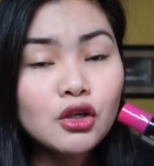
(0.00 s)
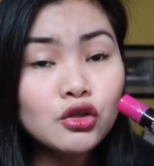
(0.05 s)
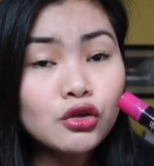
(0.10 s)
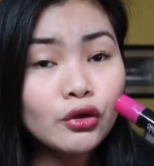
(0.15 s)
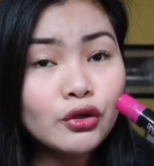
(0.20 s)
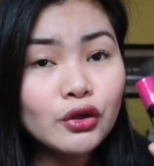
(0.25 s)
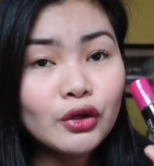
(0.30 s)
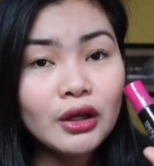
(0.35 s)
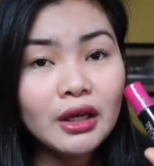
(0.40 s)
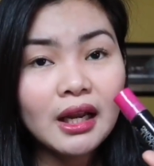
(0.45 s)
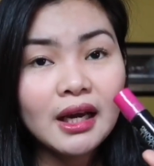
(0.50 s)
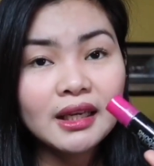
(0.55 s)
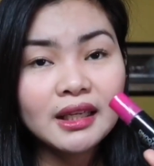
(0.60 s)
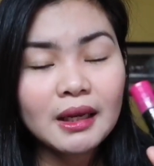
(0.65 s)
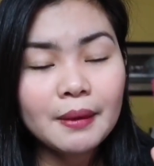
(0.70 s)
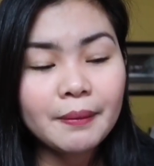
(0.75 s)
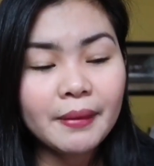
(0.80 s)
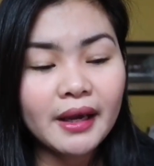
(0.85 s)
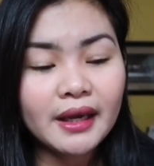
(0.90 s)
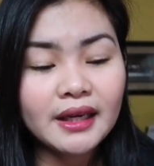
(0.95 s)
So, yun lang
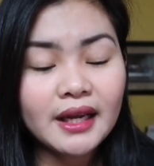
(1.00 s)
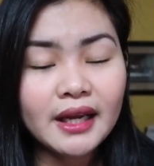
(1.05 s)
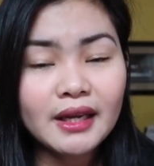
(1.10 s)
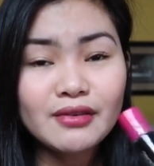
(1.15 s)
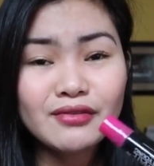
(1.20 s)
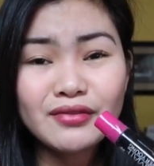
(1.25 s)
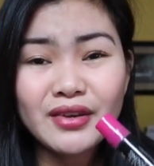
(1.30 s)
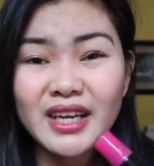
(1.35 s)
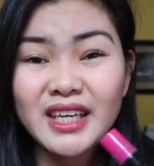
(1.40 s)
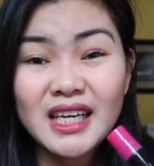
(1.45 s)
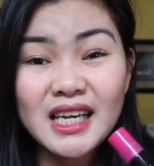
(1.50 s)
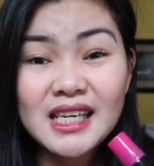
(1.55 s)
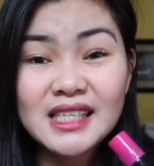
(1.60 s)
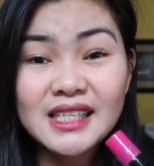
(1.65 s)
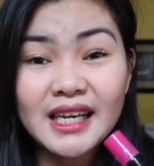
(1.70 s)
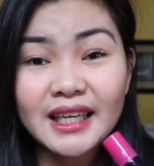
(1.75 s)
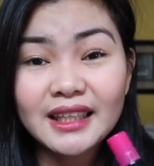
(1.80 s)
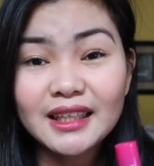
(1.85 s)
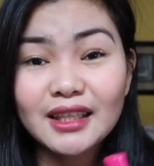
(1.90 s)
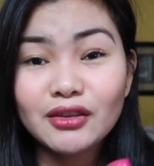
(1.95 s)
naman. I am very
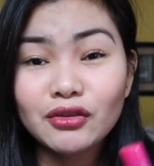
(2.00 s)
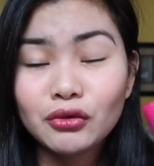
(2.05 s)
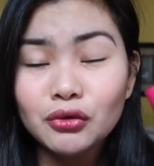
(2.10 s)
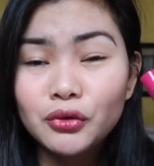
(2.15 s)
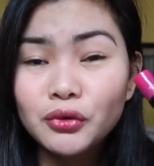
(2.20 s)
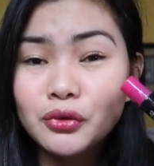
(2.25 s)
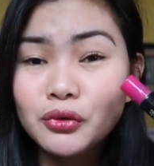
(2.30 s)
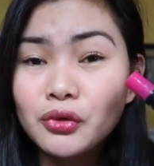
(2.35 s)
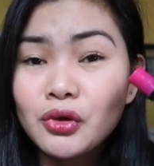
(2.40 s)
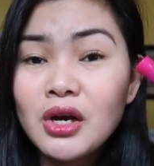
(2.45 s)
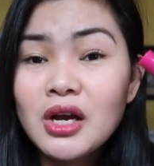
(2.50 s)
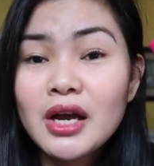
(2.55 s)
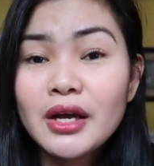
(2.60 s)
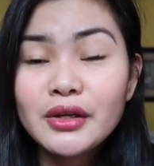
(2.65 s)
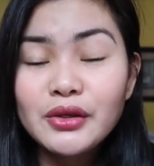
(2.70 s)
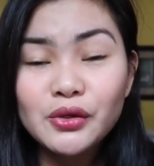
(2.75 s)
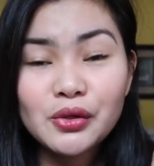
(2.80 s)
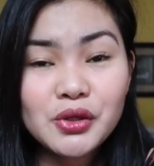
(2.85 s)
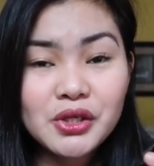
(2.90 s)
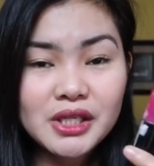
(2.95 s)
excited to
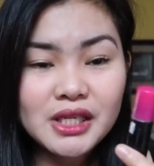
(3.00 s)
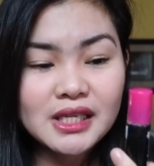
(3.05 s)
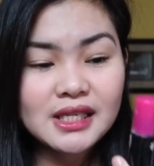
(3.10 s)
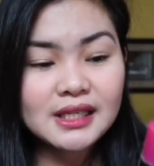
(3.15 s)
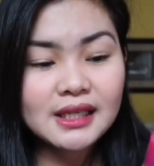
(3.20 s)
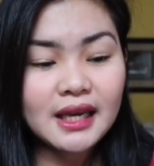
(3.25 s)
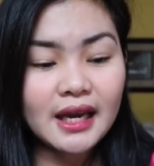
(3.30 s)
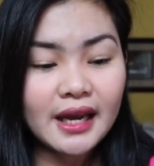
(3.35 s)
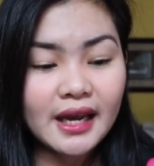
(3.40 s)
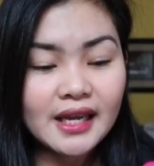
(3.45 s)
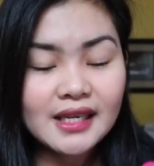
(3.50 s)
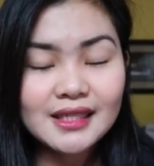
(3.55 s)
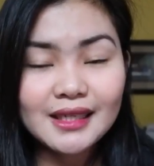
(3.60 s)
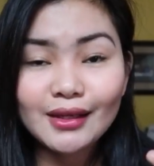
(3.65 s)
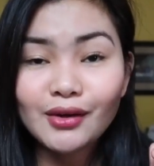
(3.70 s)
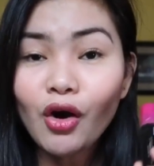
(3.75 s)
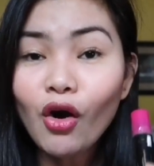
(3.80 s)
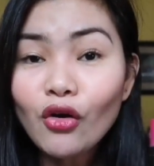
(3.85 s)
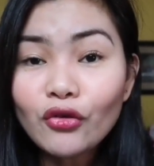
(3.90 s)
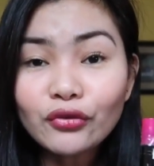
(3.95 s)
use this, guys.
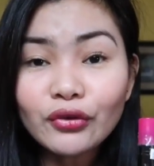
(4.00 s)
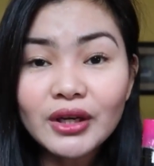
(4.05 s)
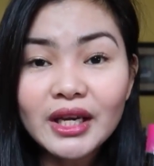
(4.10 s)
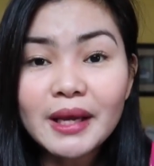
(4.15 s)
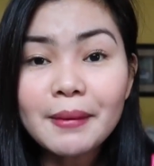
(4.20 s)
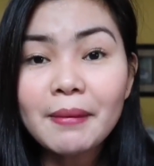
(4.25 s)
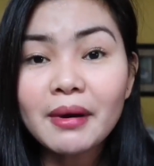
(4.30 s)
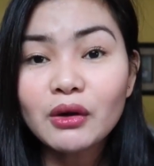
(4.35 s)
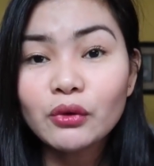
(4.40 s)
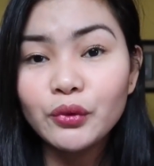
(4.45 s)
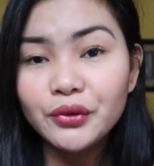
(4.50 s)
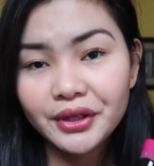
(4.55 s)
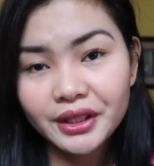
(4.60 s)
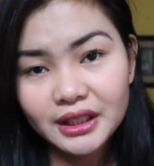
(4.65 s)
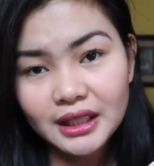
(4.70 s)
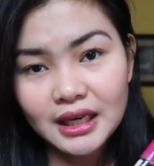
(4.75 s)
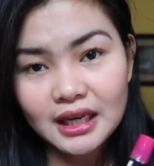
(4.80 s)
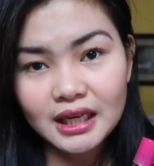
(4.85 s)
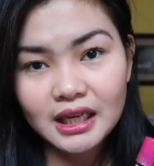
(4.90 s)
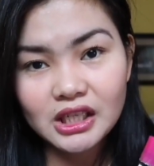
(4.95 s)
And hopefully,
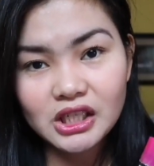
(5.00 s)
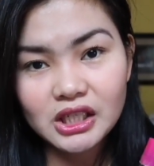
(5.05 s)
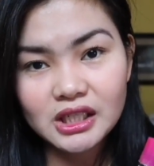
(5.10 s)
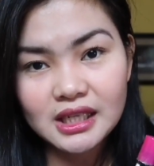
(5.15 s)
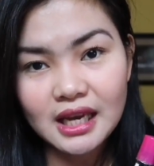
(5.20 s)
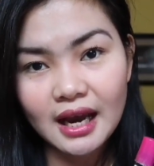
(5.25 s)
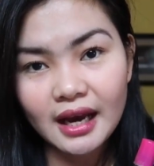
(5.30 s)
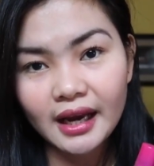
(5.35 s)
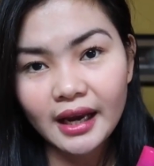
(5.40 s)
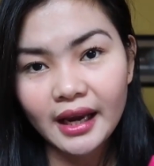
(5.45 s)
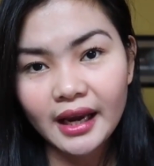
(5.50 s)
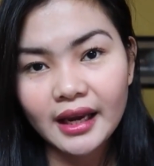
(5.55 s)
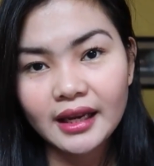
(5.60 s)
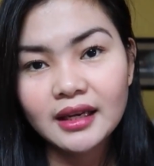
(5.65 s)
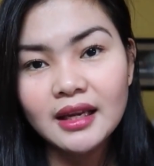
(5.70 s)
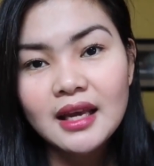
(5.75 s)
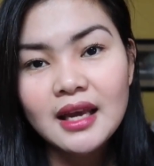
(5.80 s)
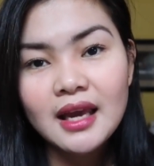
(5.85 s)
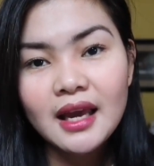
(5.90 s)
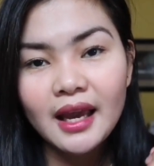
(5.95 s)
mag-work talaga siya sa
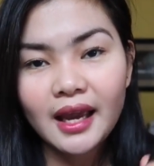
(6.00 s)
akin.